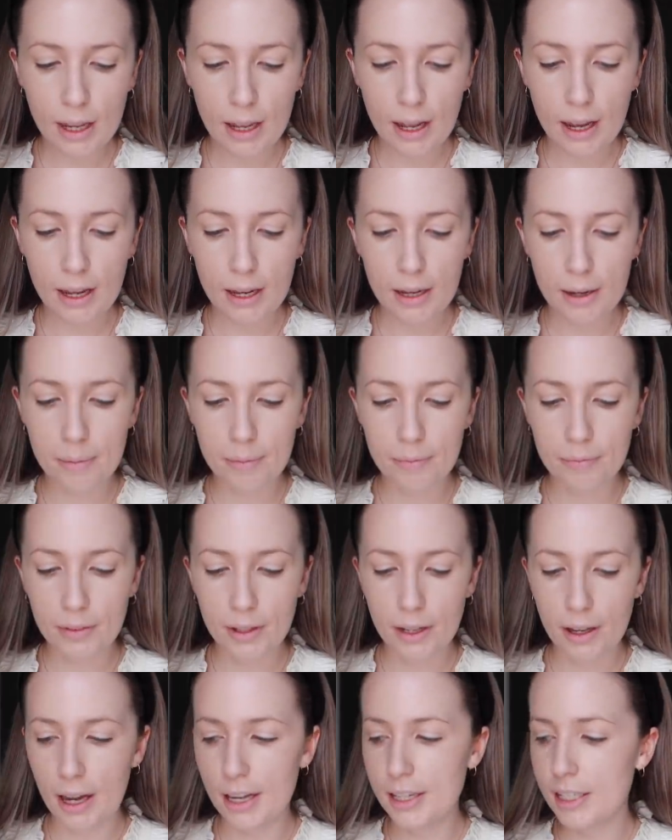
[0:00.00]
Um,
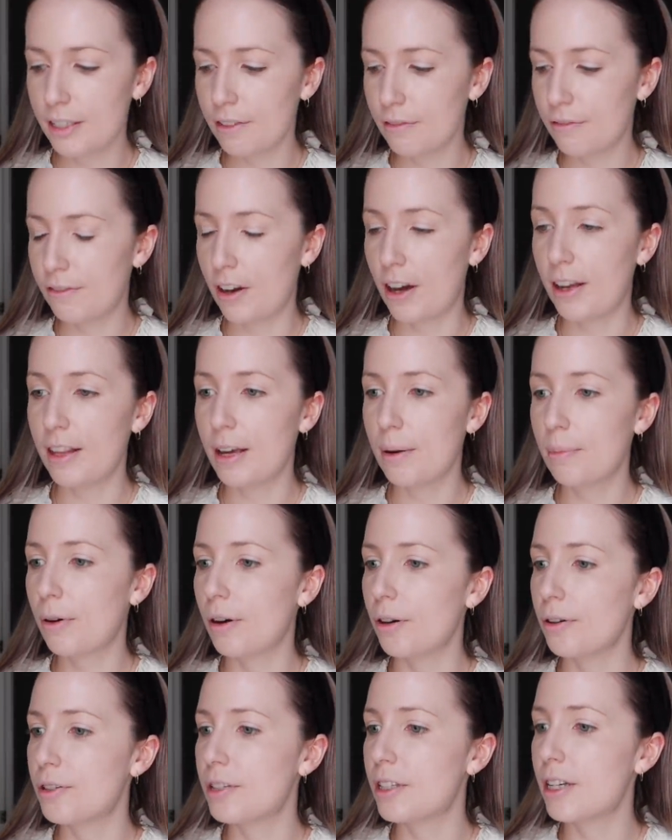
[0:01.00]
I didn't find that
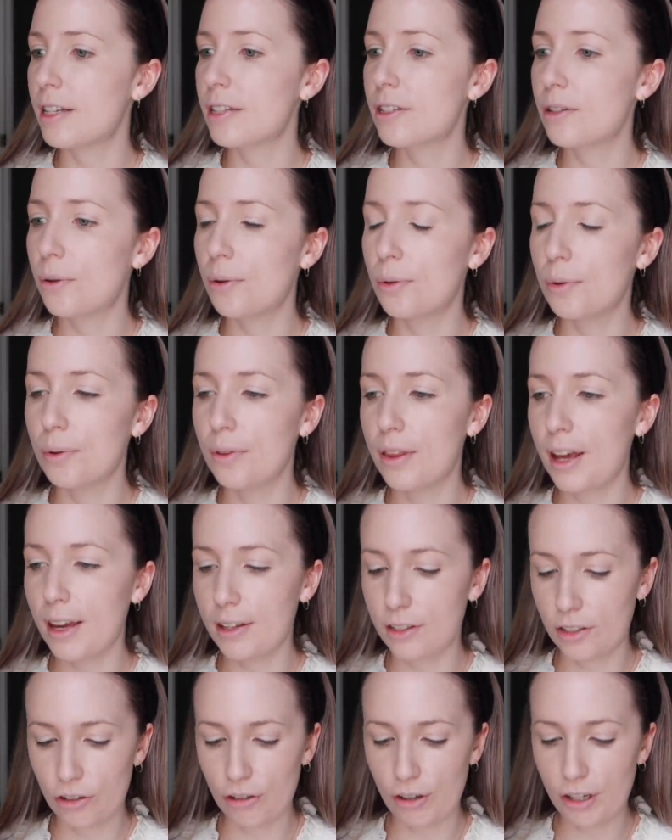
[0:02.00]
process all
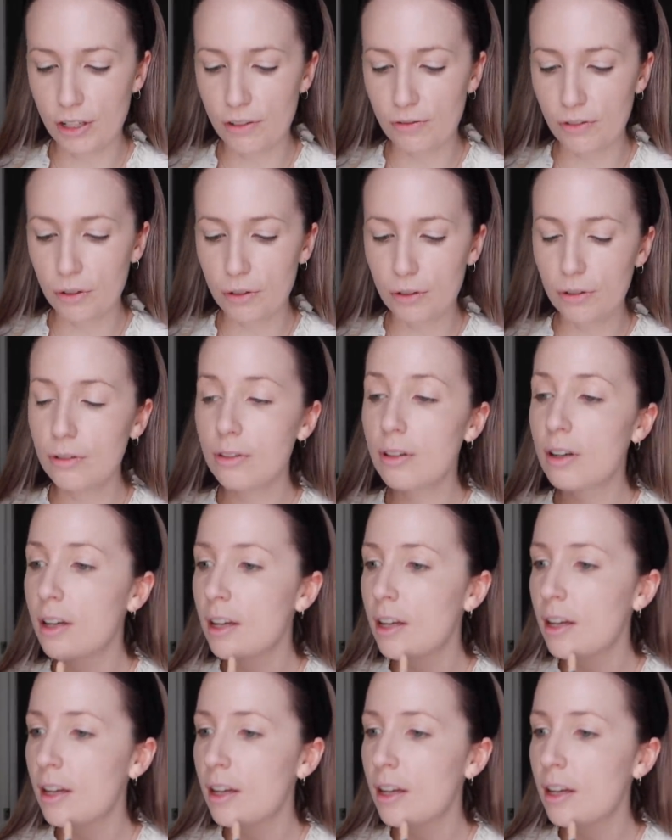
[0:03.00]
that stressful.